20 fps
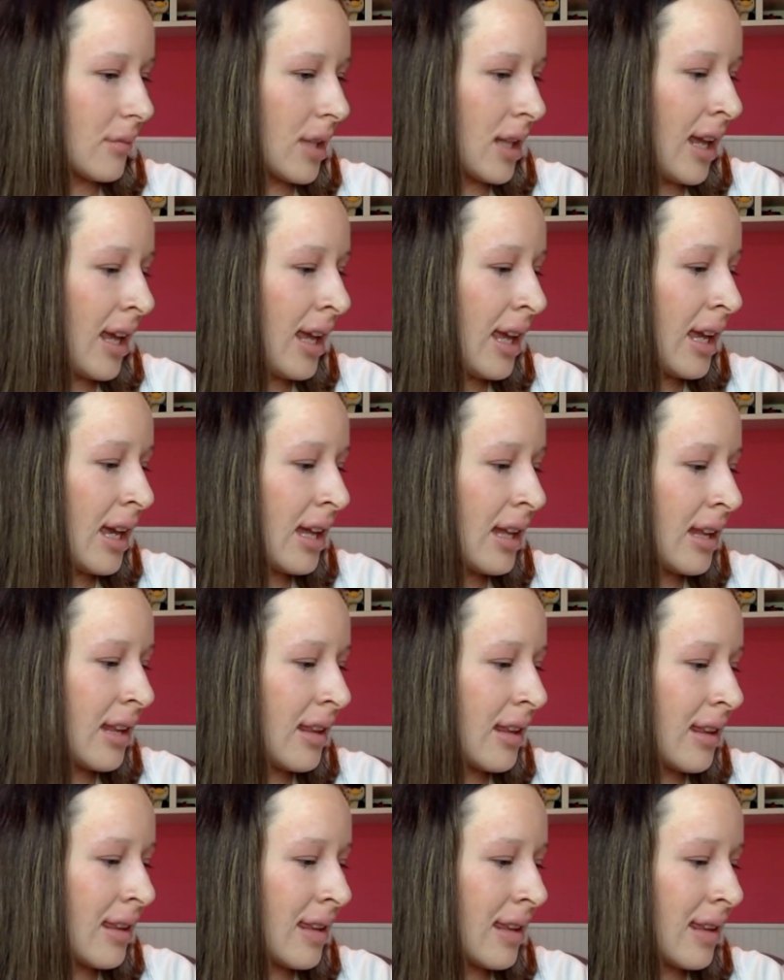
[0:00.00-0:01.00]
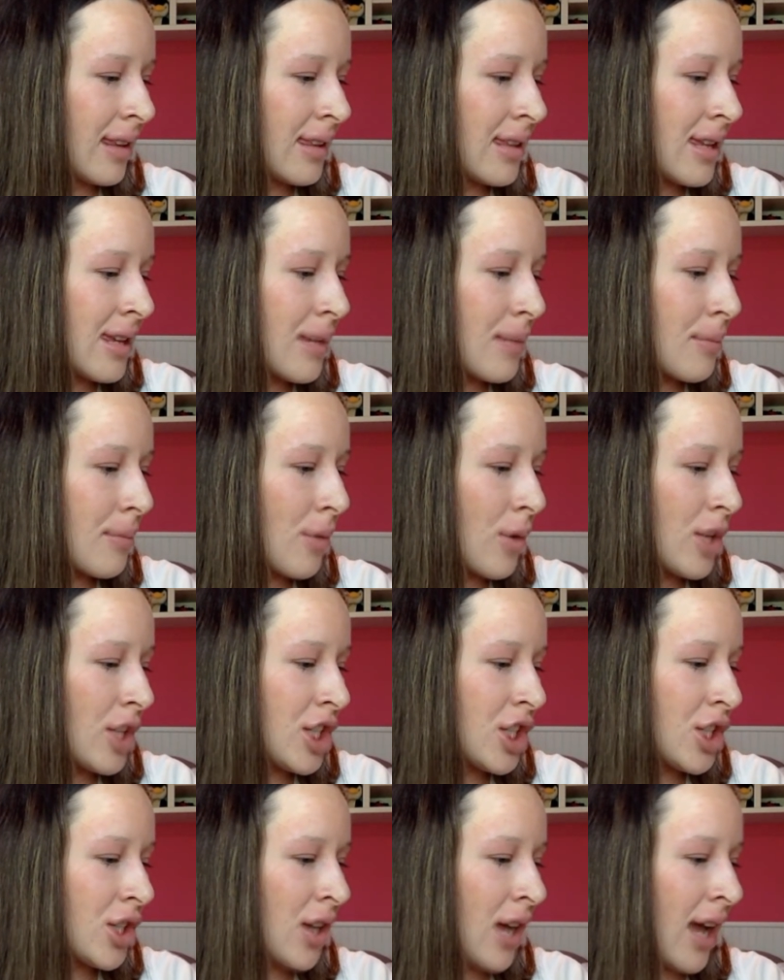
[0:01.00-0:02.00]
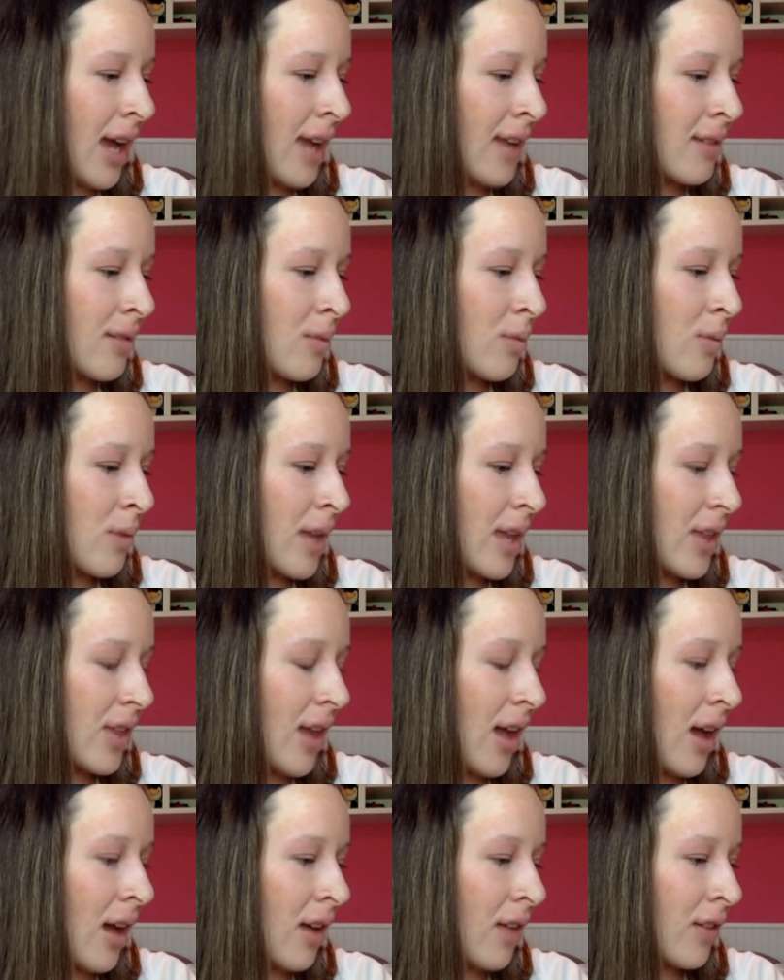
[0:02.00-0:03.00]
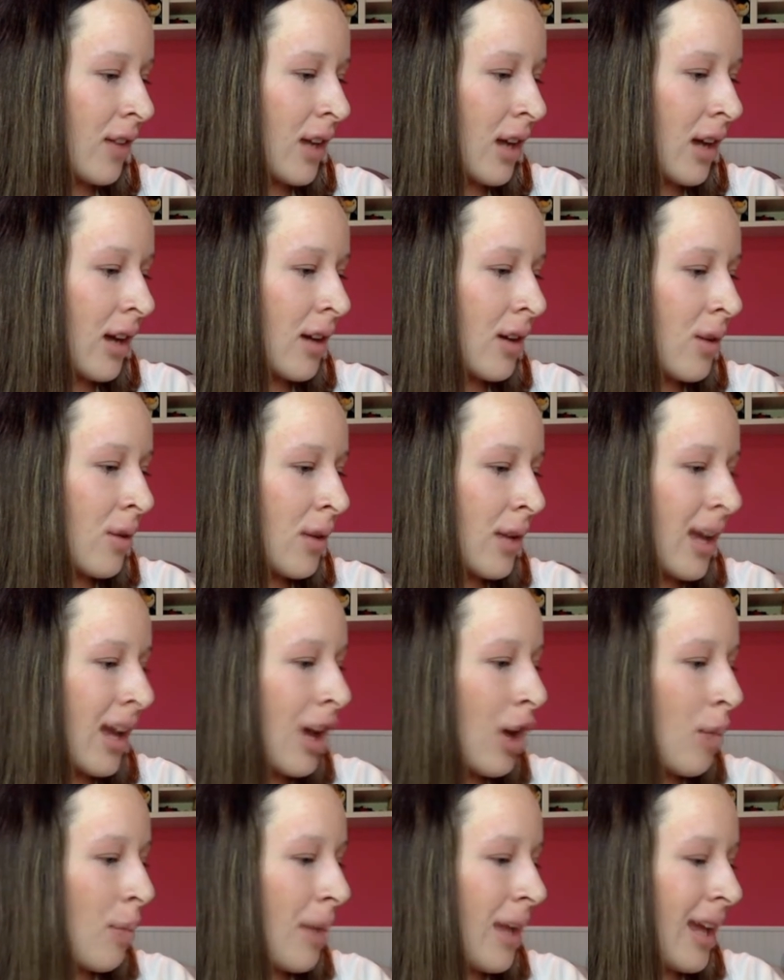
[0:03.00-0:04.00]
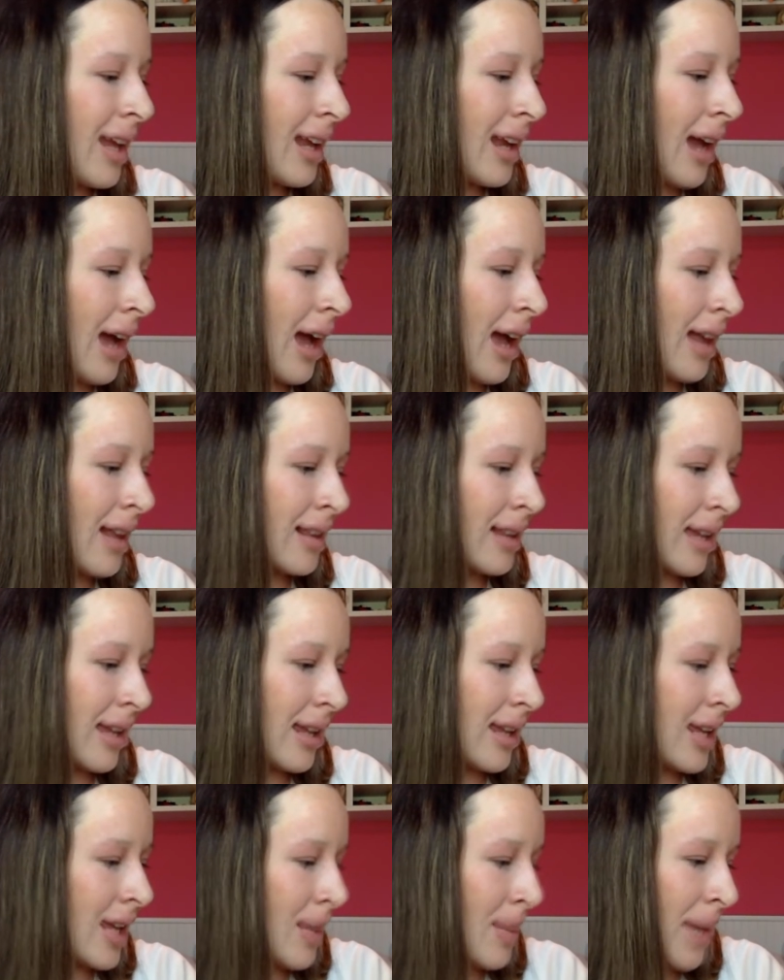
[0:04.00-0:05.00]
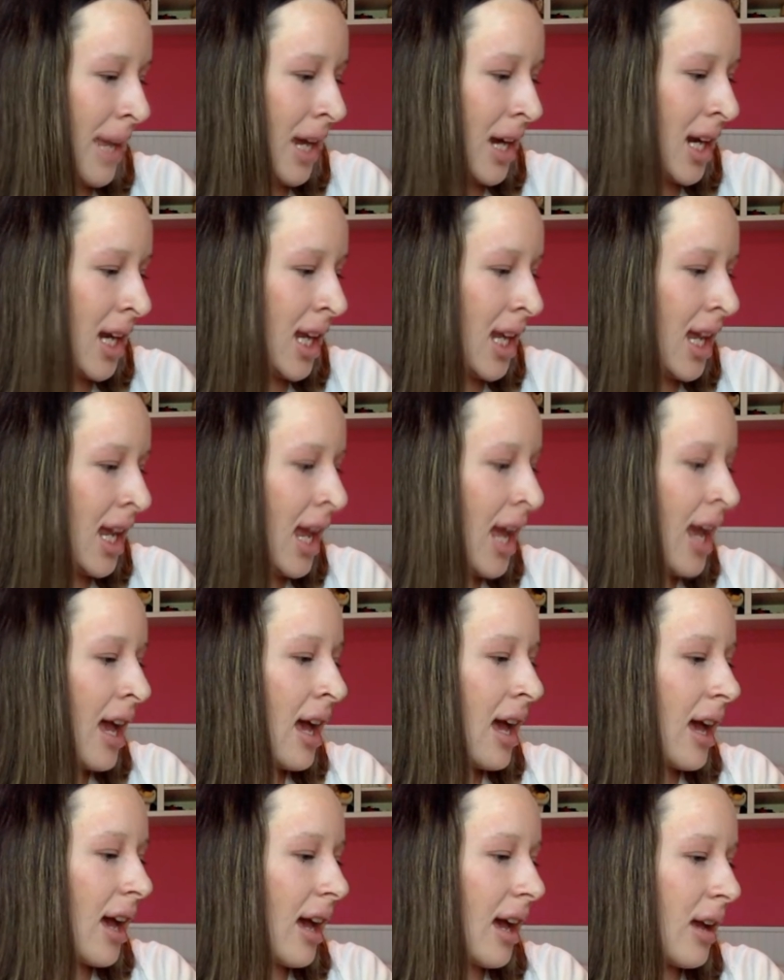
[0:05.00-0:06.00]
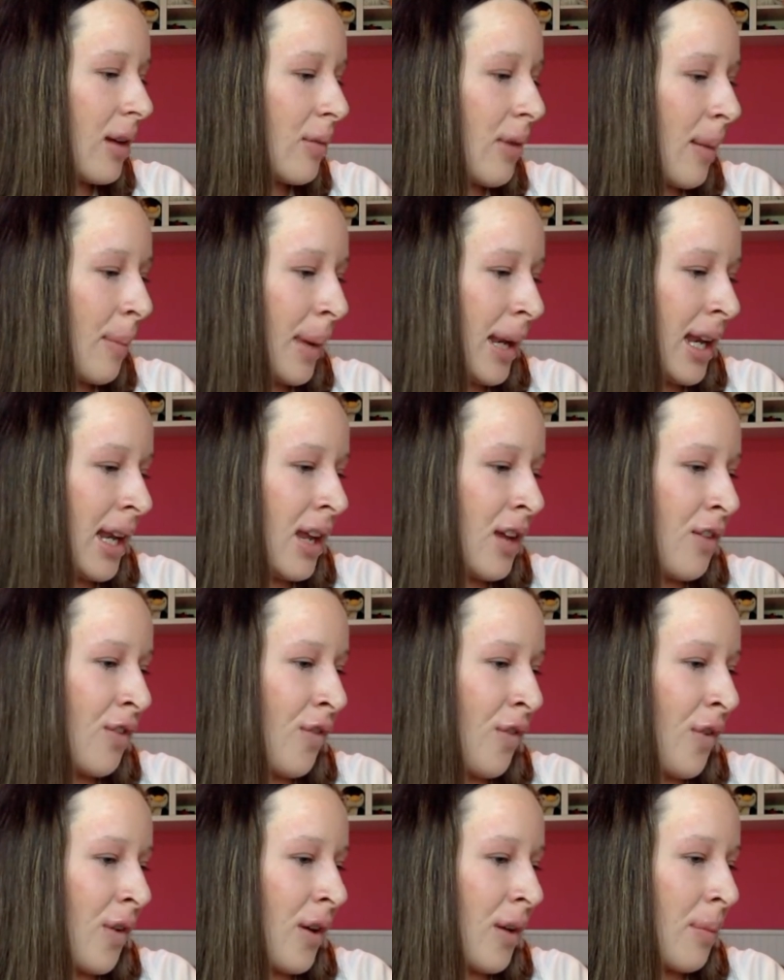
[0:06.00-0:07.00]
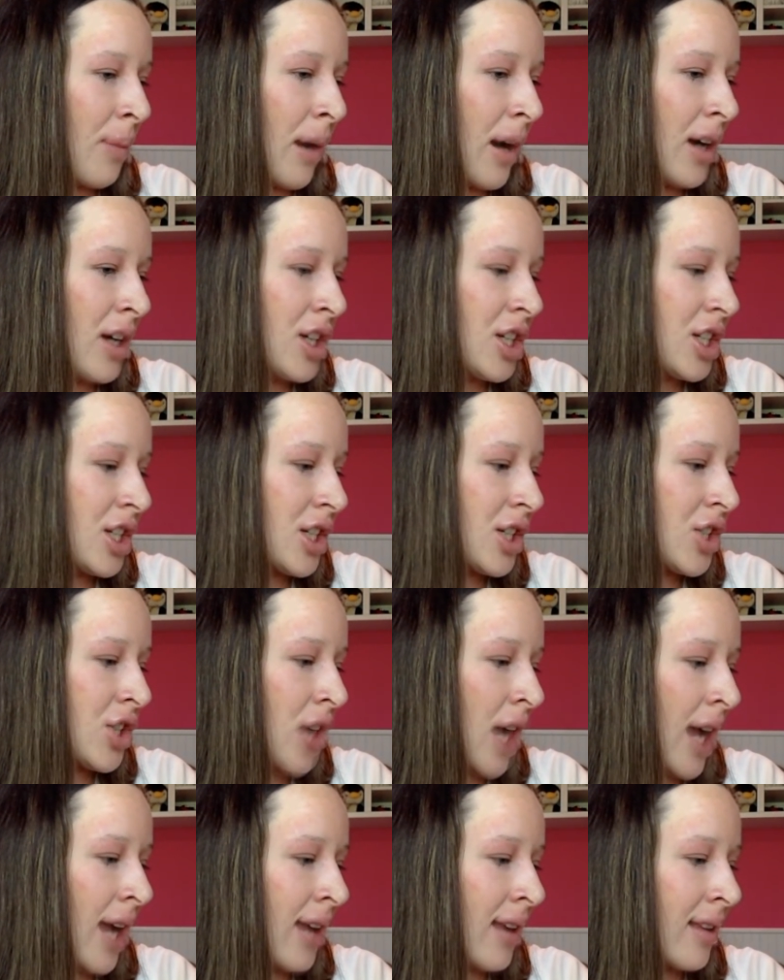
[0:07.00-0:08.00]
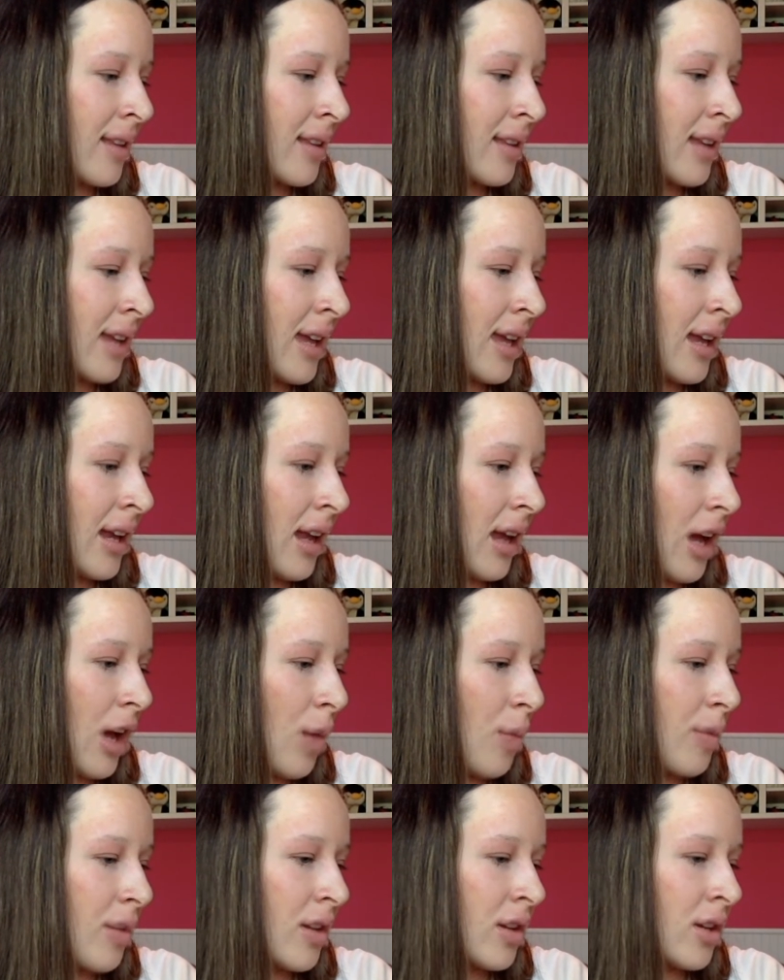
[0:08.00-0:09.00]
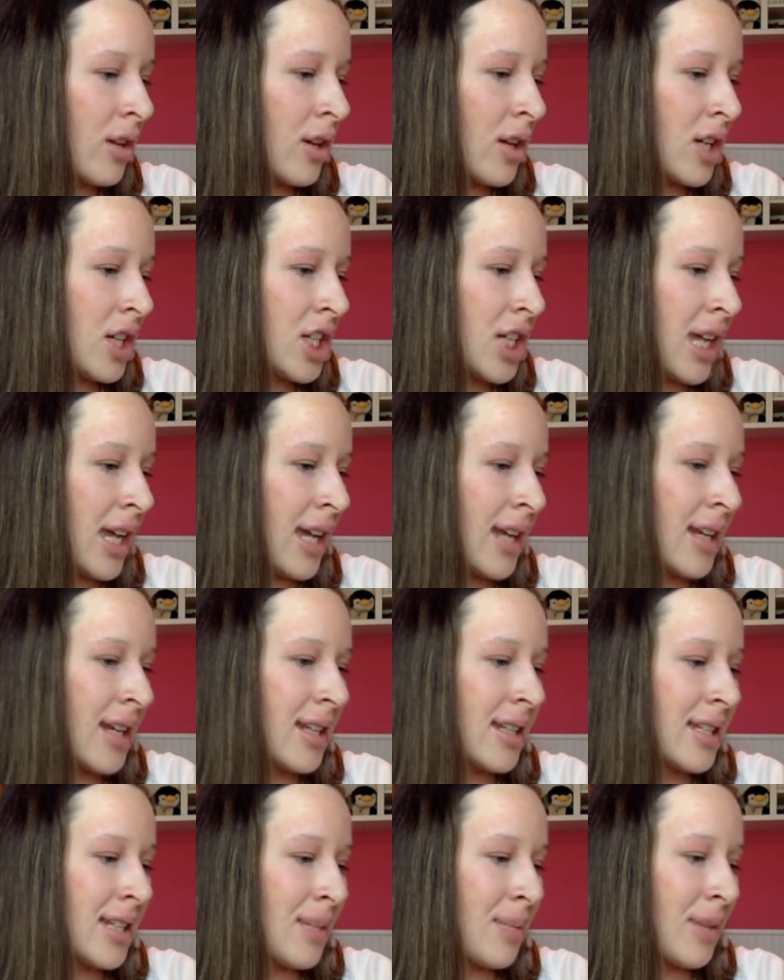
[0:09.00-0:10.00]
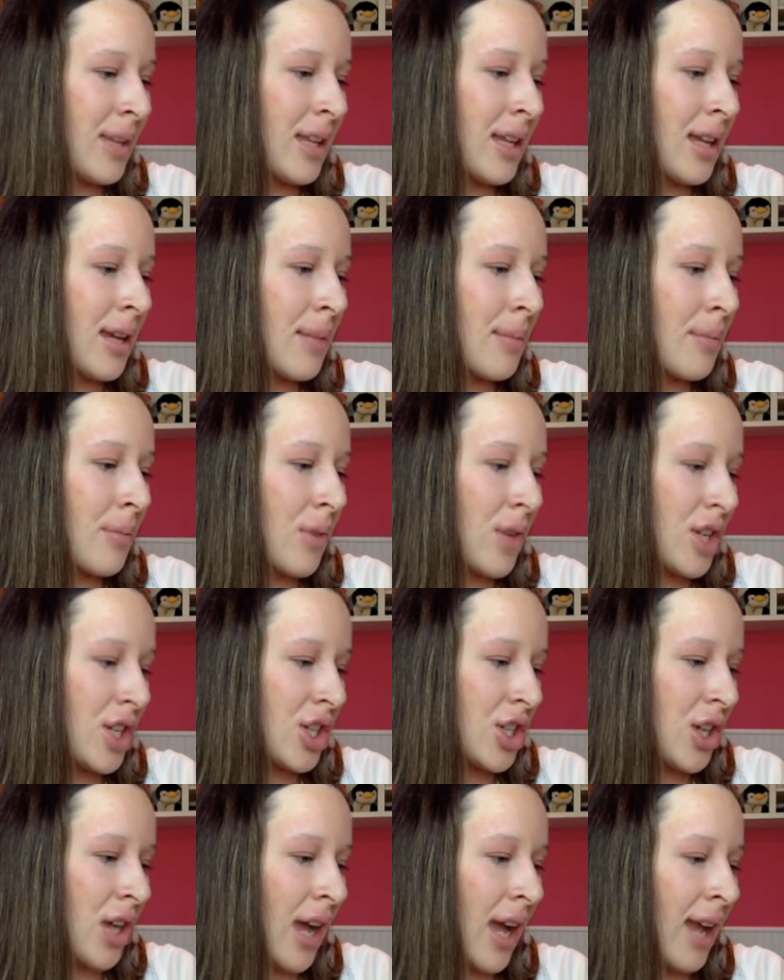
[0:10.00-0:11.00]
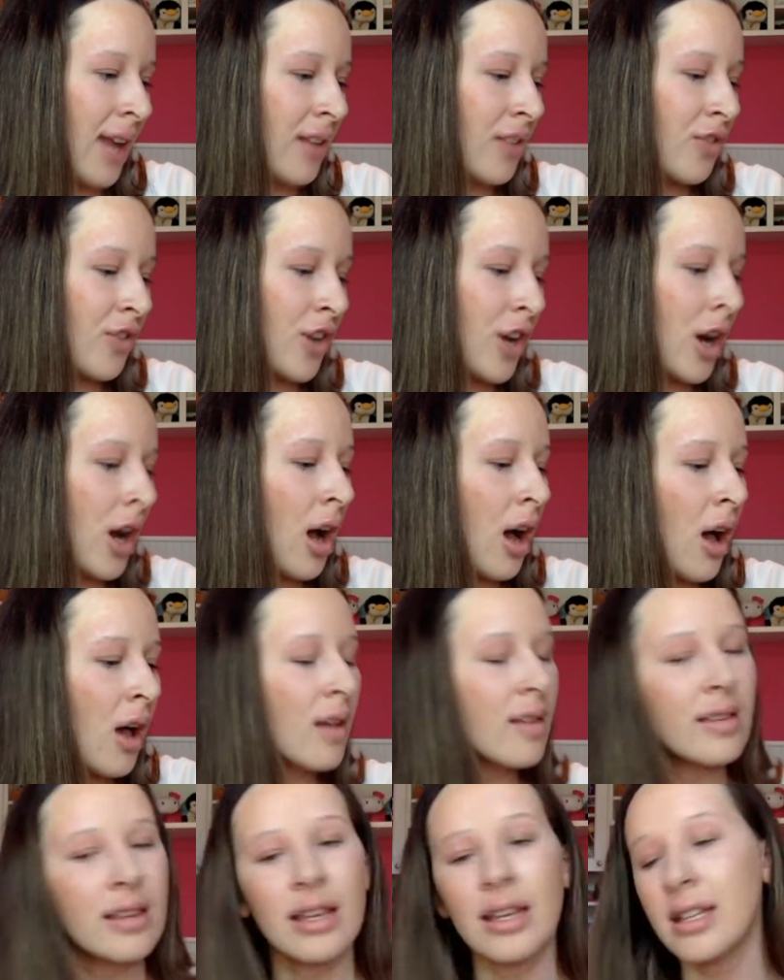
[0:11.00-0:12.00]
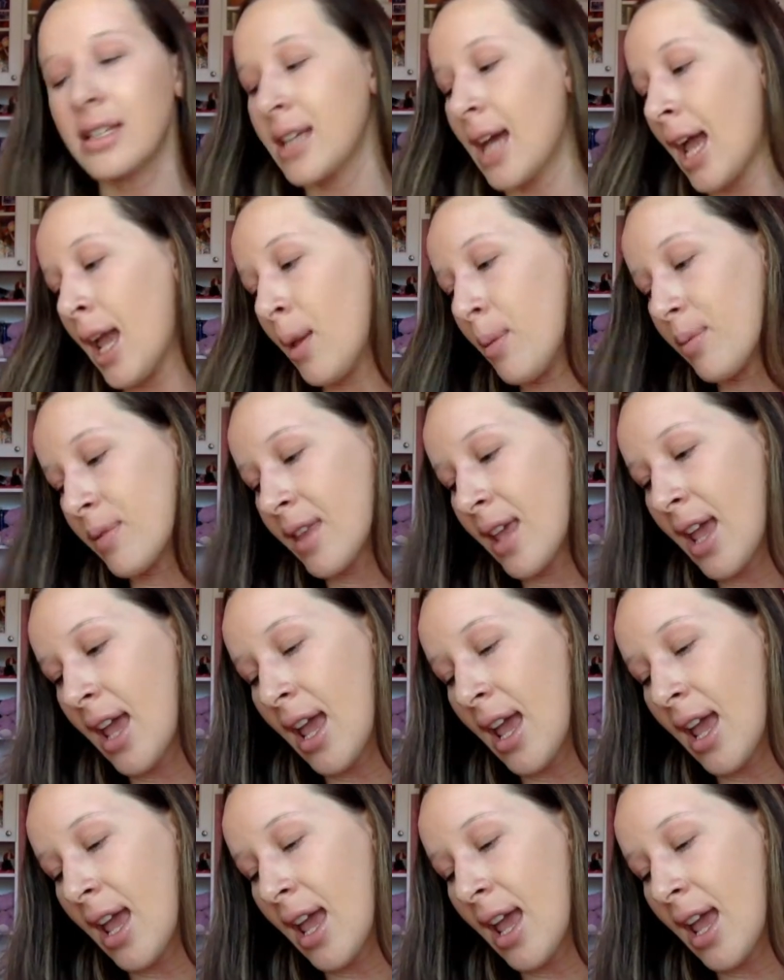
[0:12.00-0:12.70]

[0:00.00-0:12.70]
And this is the Moisturized with Avocado, Kelp, and Acai Berry. A remedy for parched, dry skin, helps nourish and deeply moisturize for all skin types.